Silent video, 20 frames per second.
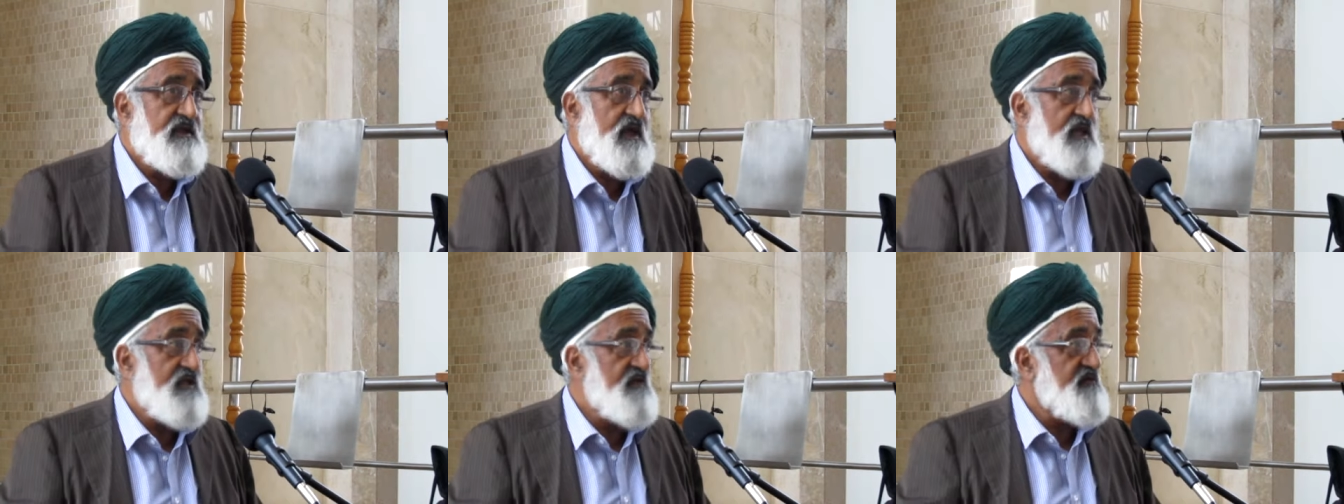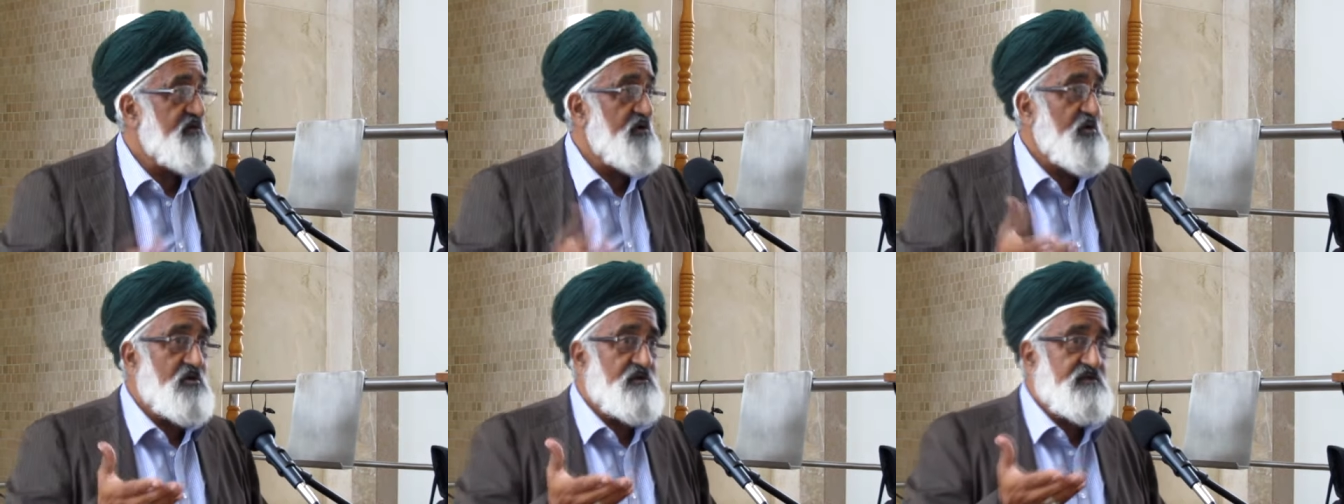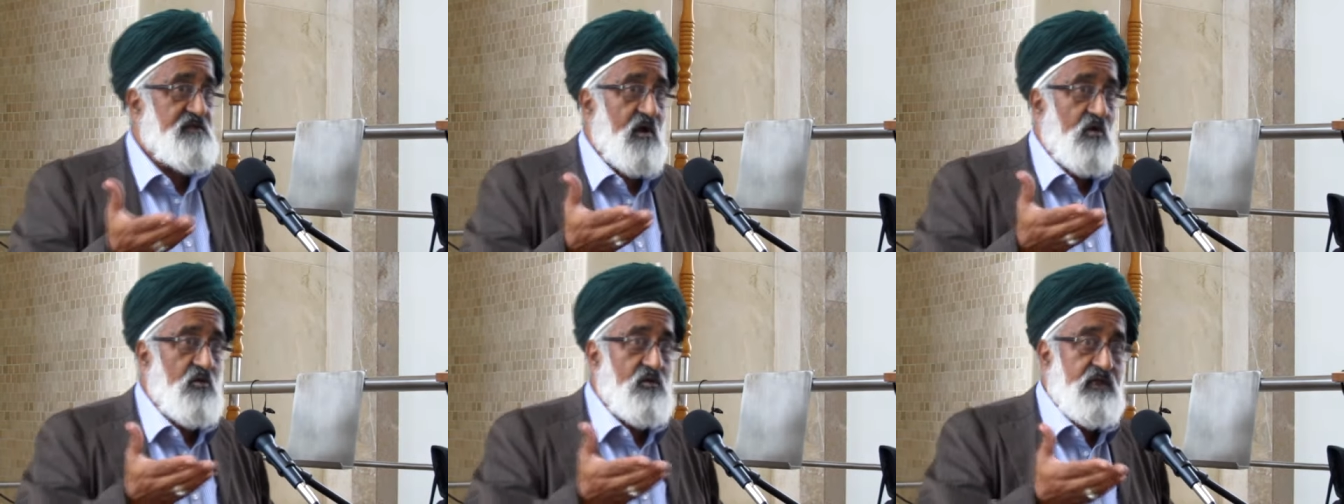And of
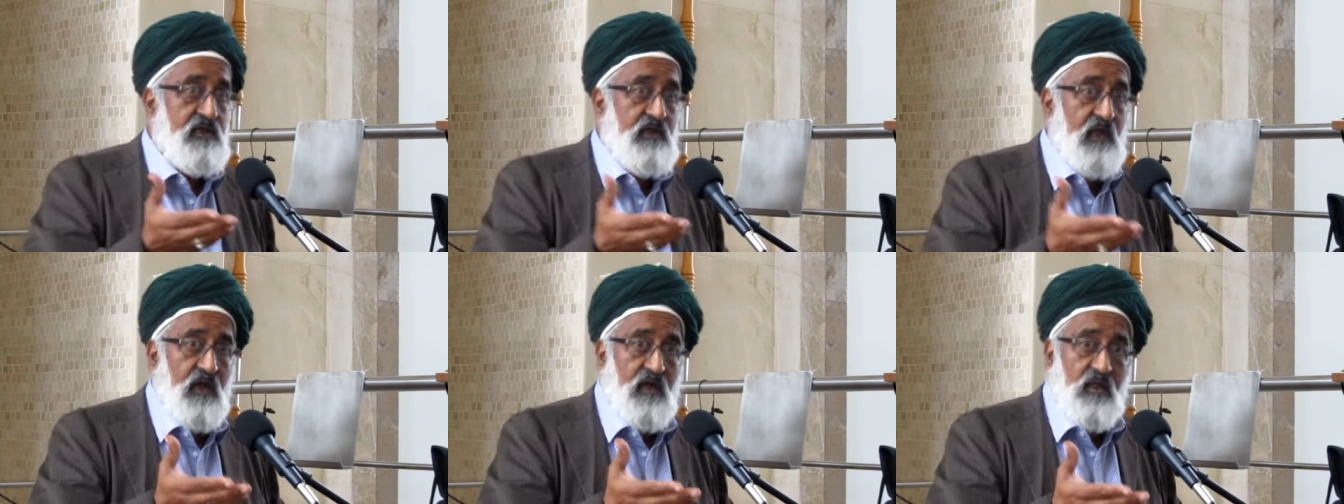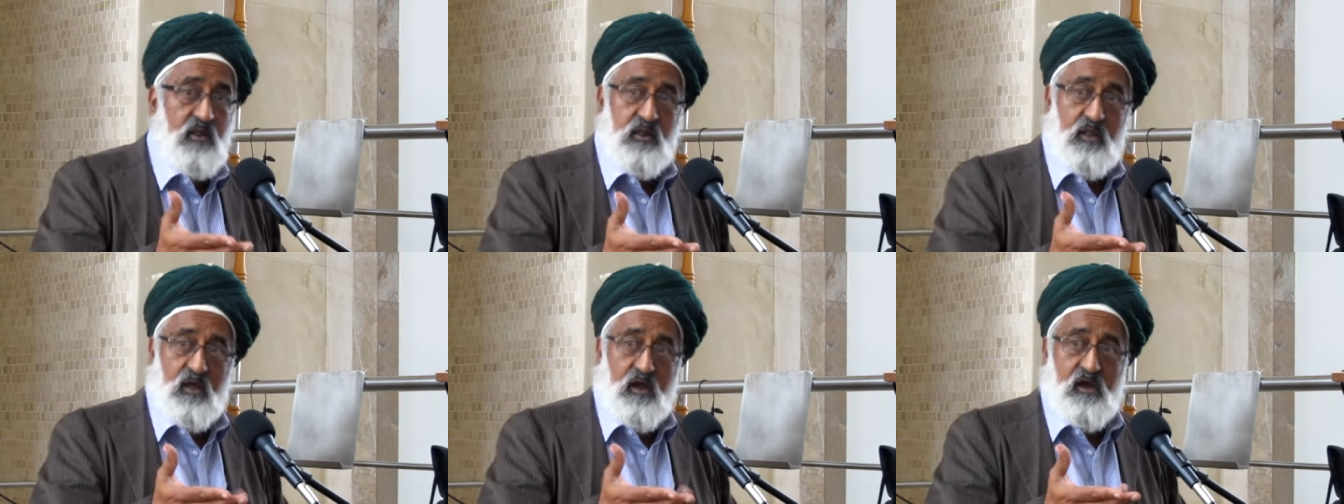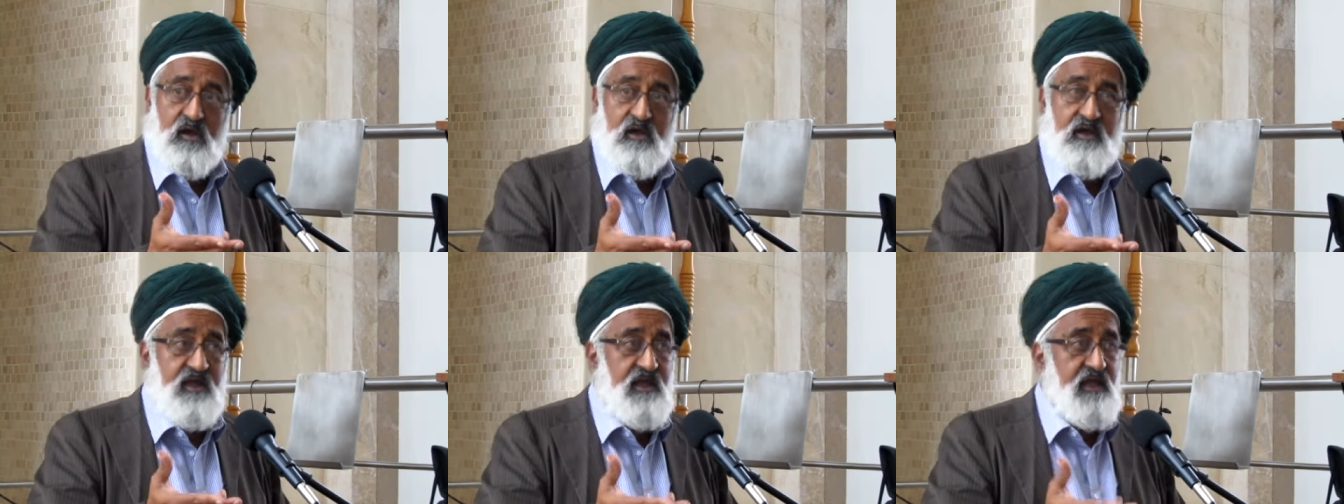course, Awliya
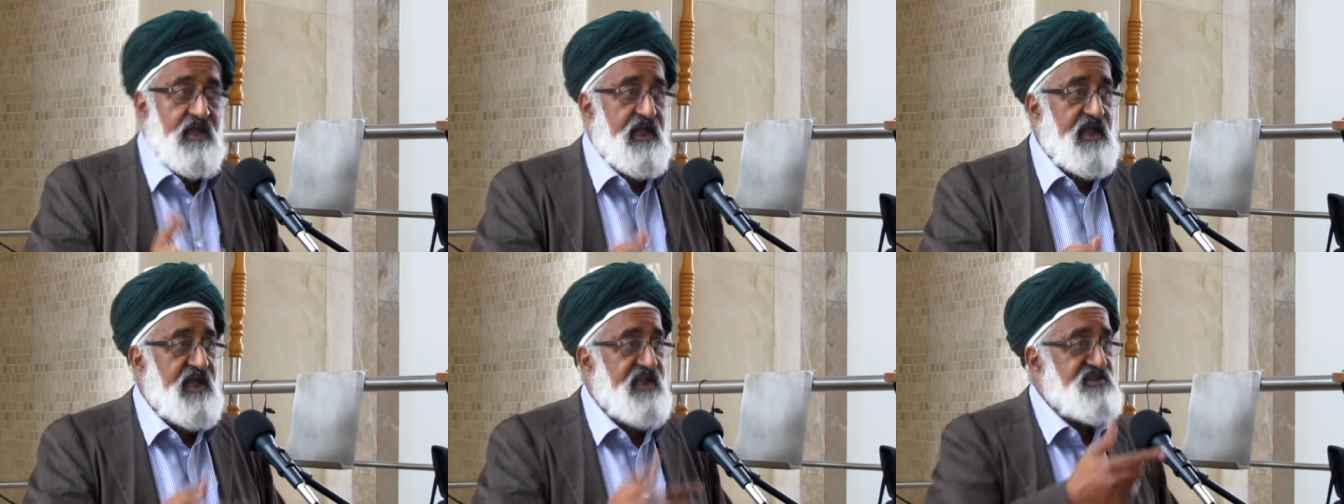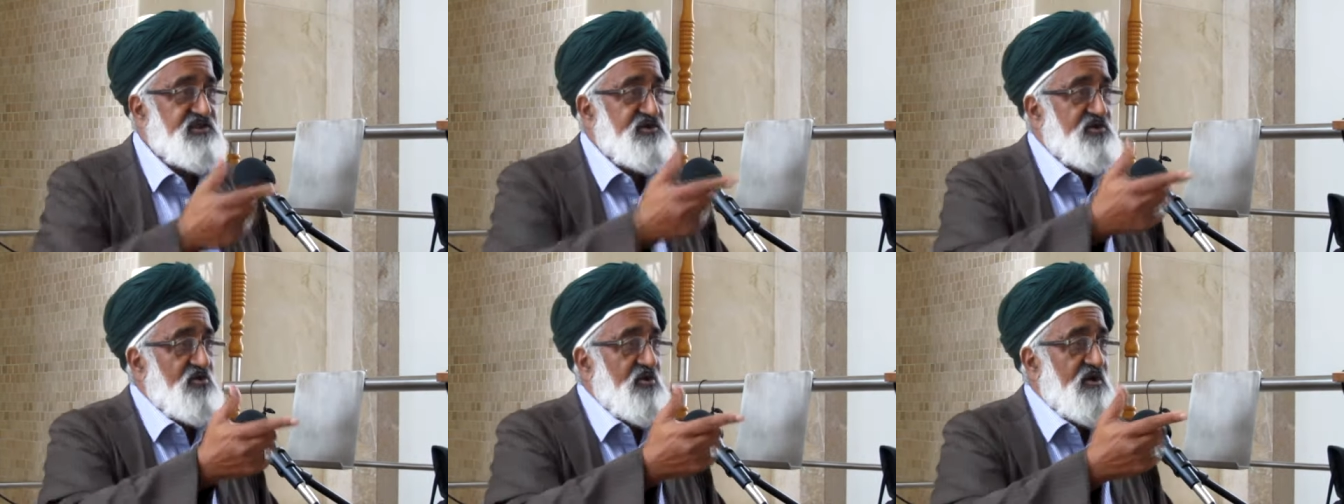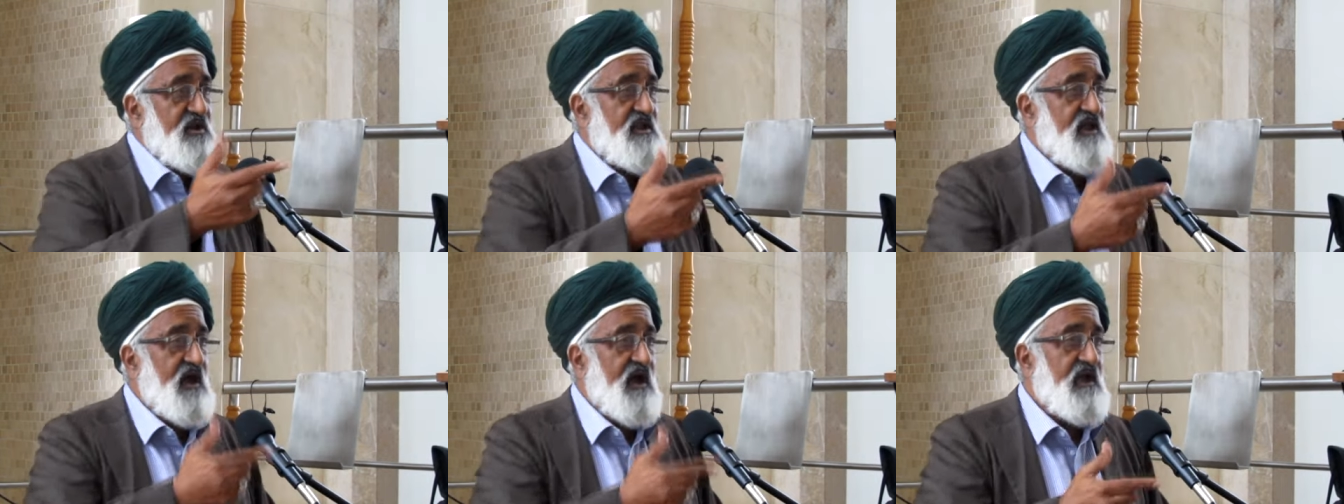Allah. And you
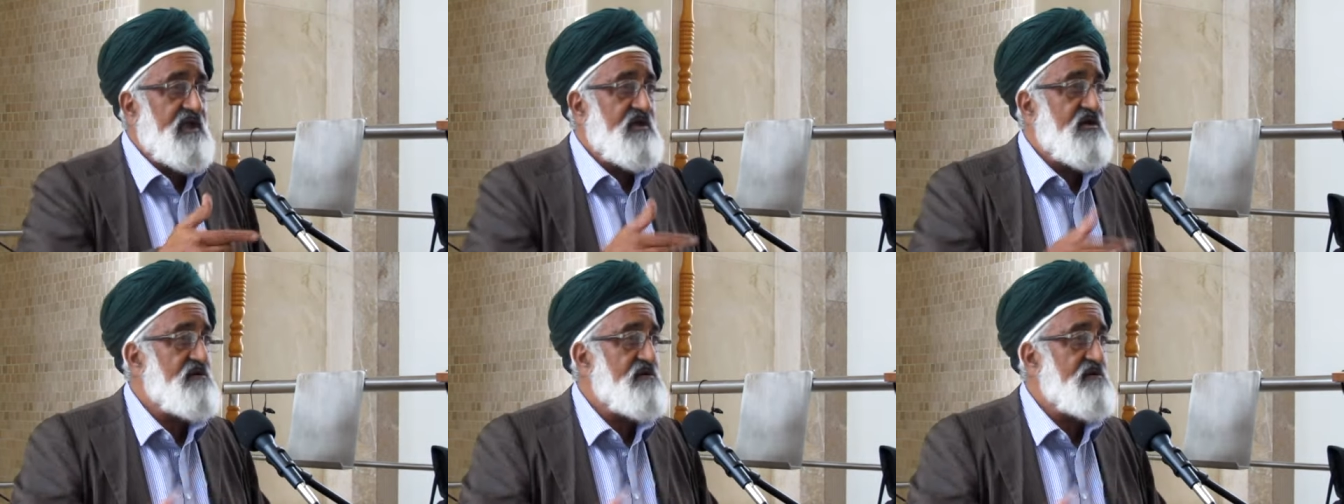and I